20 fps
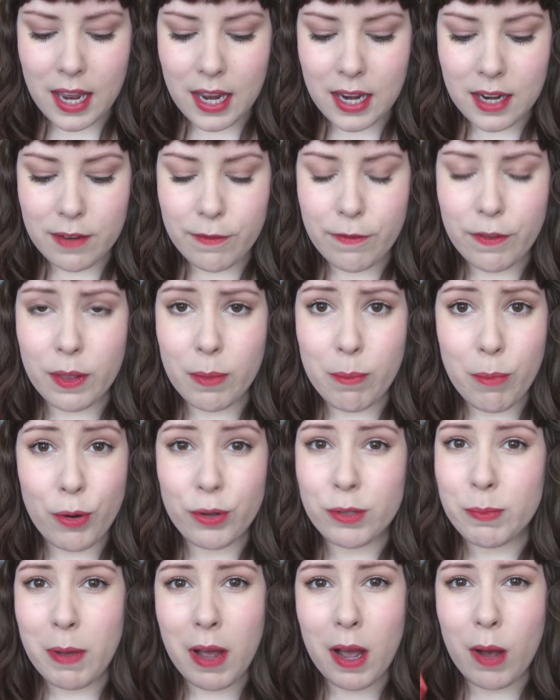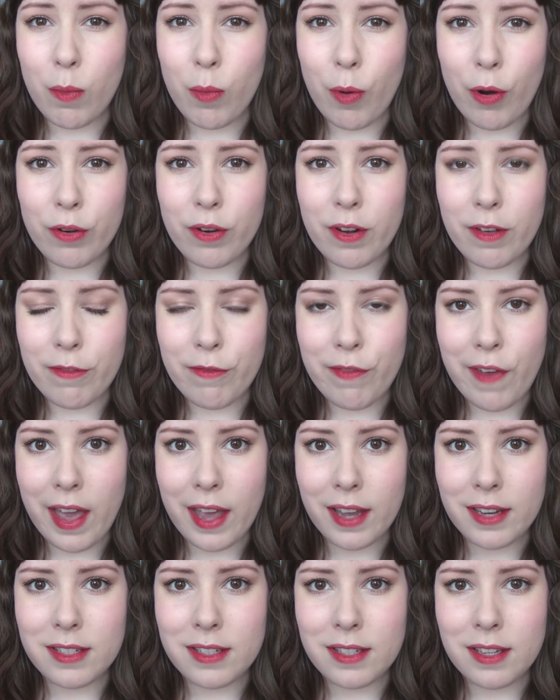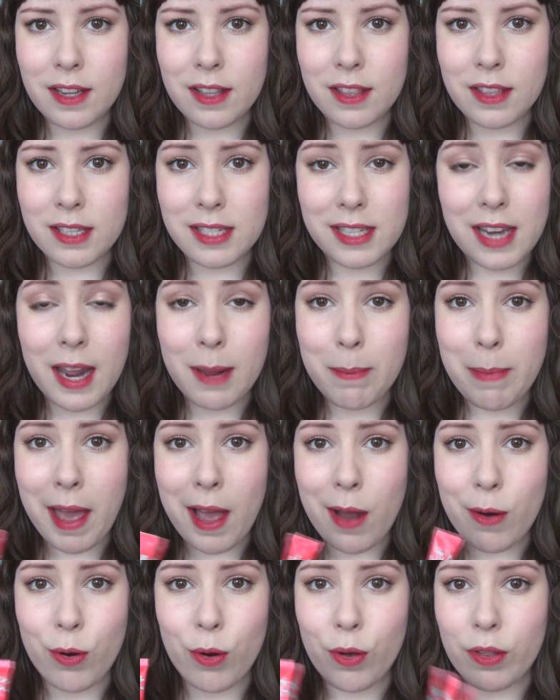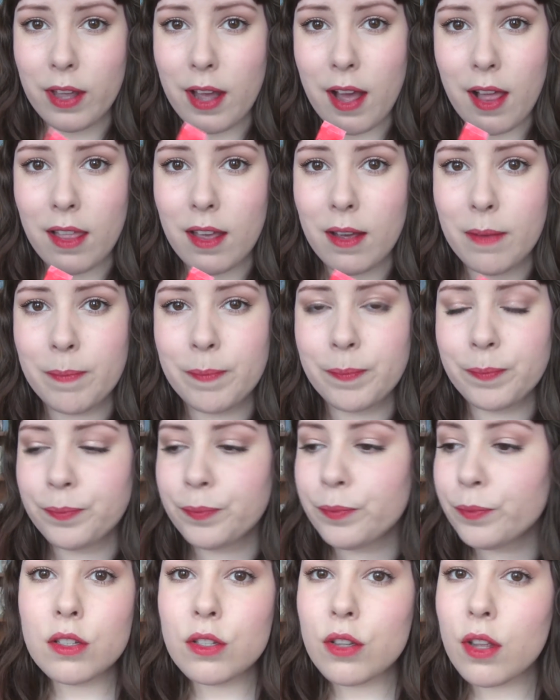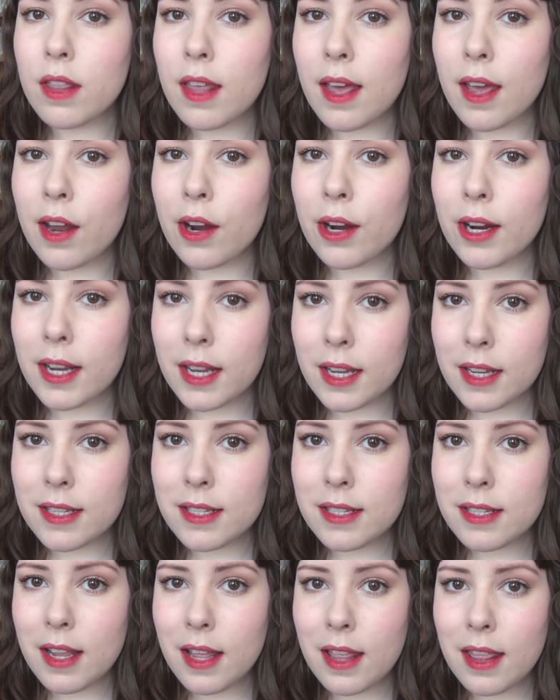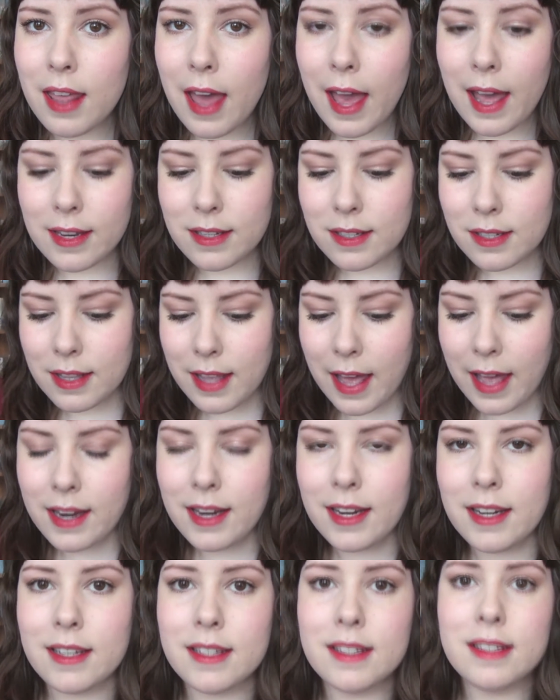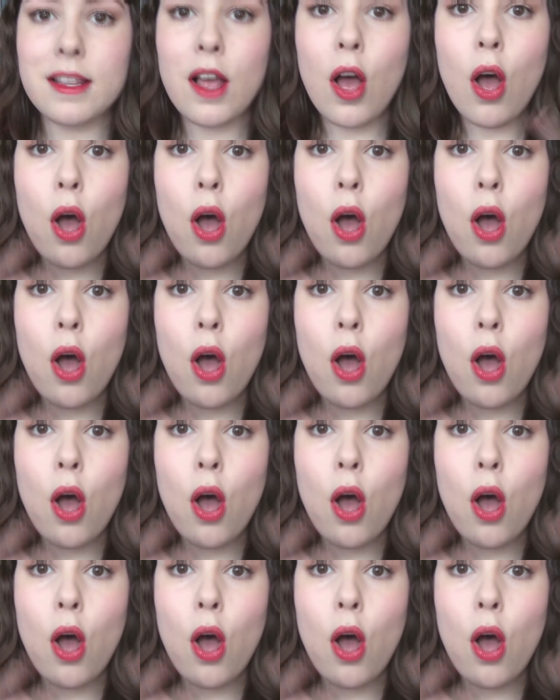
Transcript: it for the most part won't affect the staying power or the colour. So there is that. That is